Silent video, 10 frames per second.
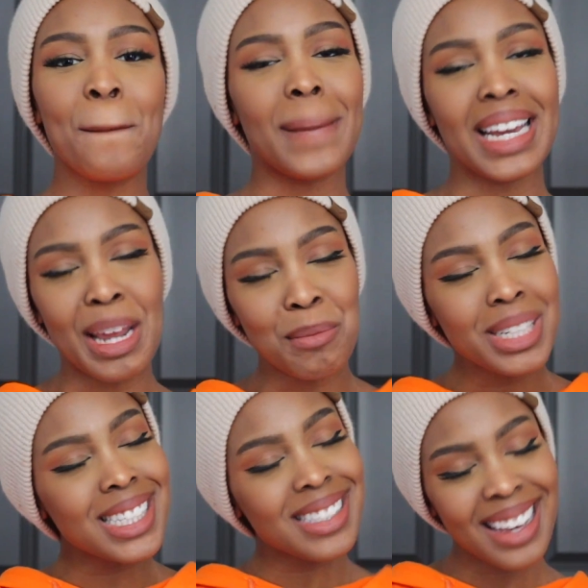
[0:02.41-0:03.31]
My name
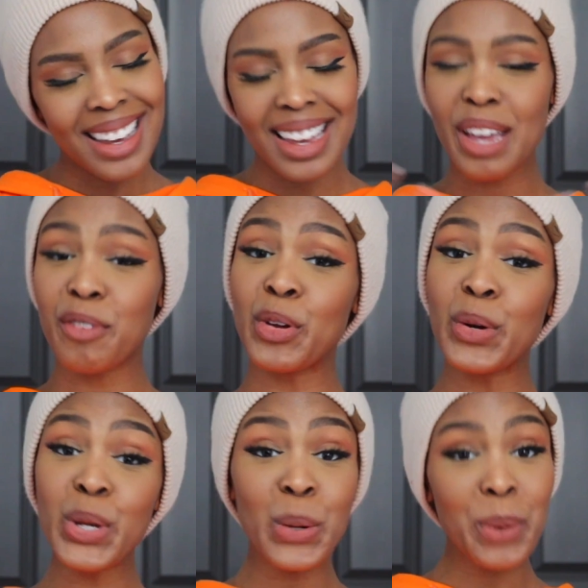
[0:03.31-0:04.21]
is T. If
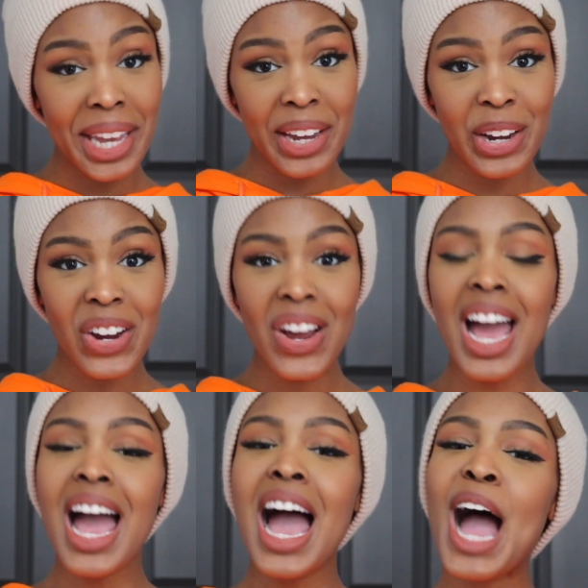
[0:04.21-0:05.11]
you're new here,
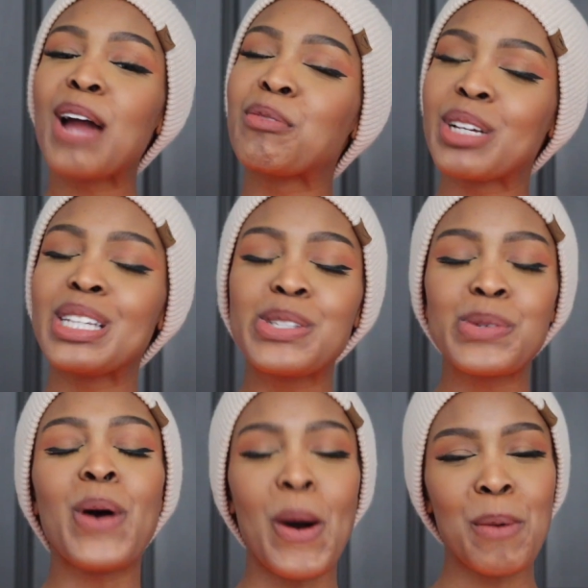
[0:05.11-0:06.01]
I really
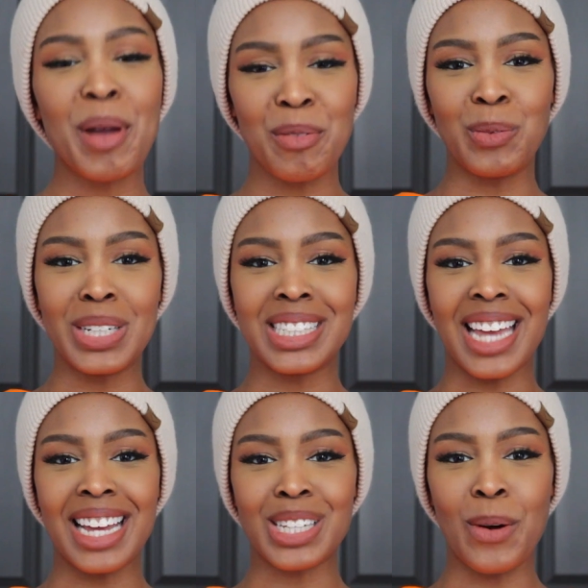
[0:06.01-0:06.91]
do hope everyone's day is